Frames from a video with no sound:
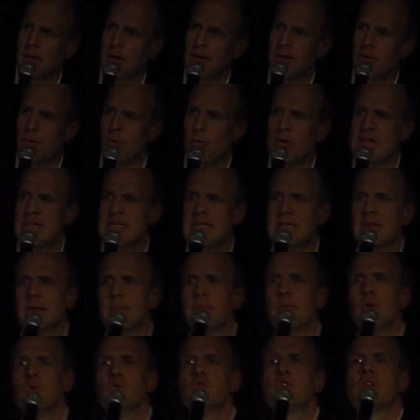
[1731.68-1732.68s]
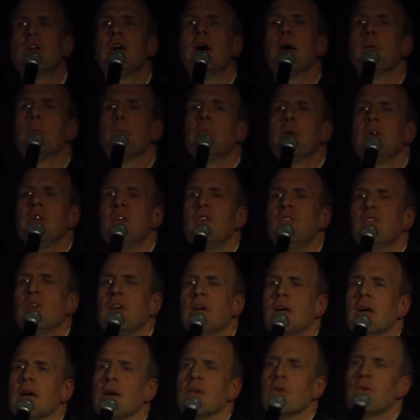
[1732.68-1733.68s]
The reason most companies
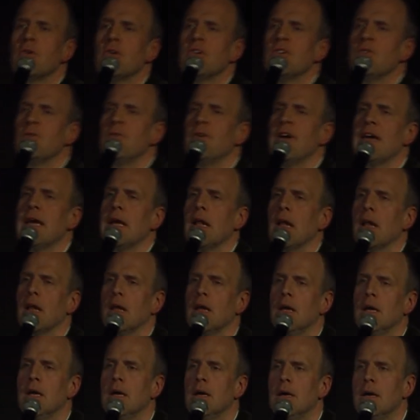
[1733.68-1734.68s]
and countries fail